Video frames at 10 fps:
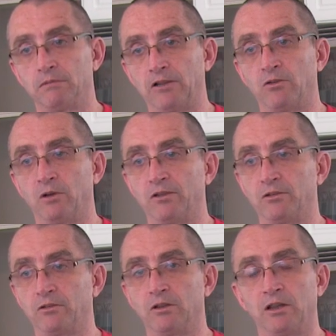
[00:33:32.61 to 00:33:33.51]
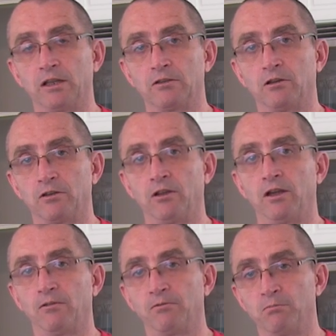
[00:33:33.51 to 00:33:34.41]
that's always a good thing, not to
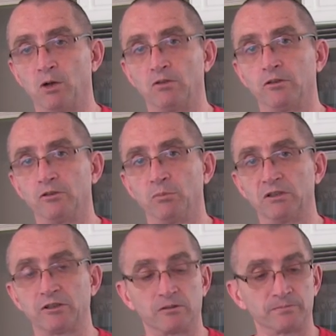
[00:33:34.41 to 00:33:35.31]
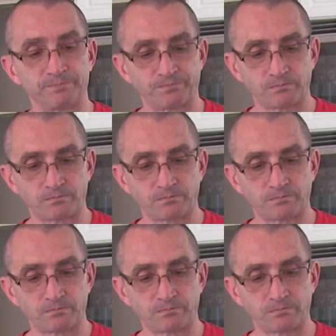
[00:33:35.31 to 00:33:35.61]
have mold on your biltong.